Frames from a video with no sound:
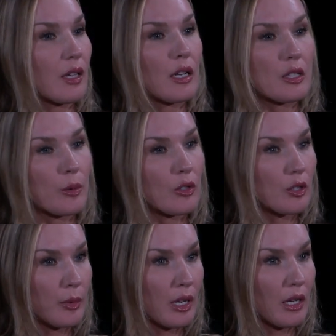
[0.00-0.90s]
that he's supposed
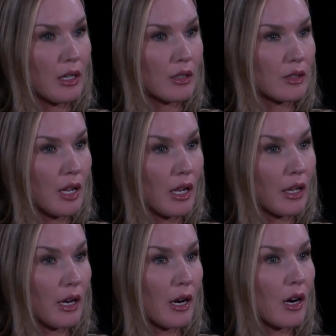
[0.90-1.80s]
to be
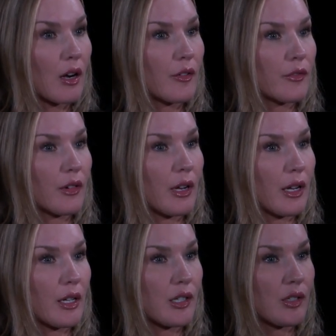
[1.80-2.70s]
taken care of
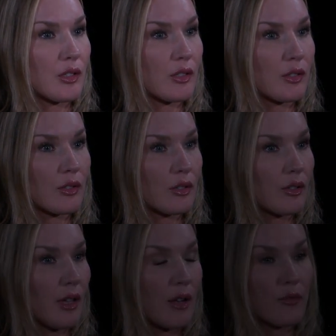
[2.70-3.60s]
and they